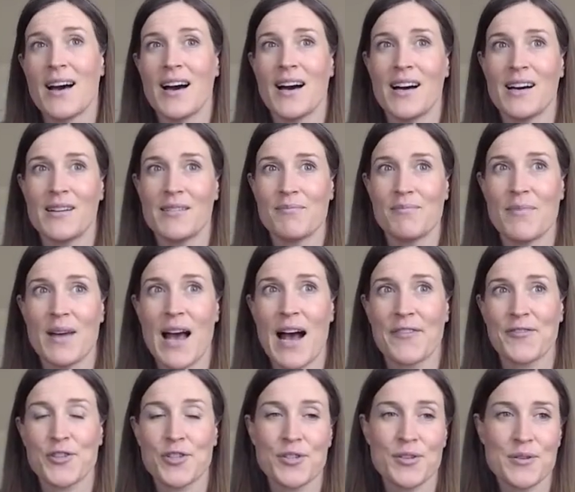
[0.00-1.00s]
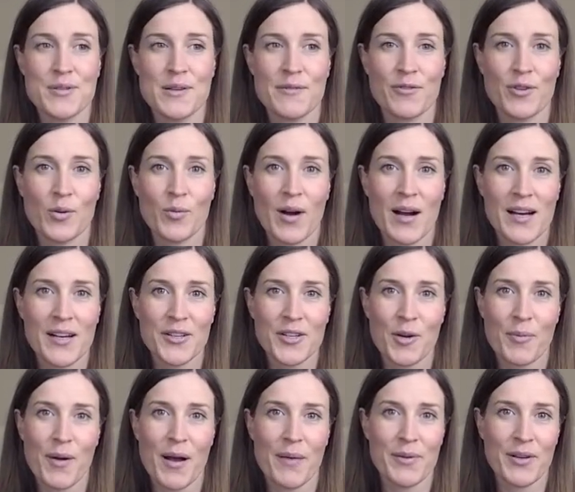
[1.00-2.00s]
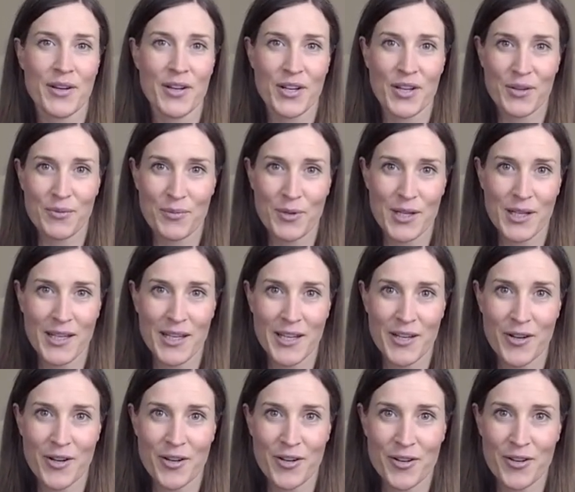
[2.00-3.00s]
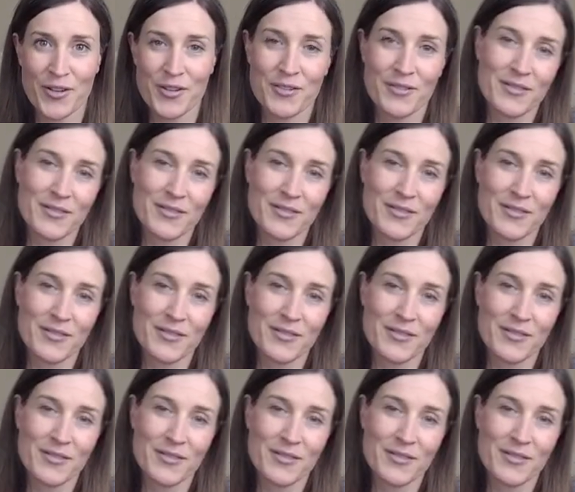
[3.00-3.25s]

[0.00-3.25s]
After you use it for a while, you're probably going to want to get your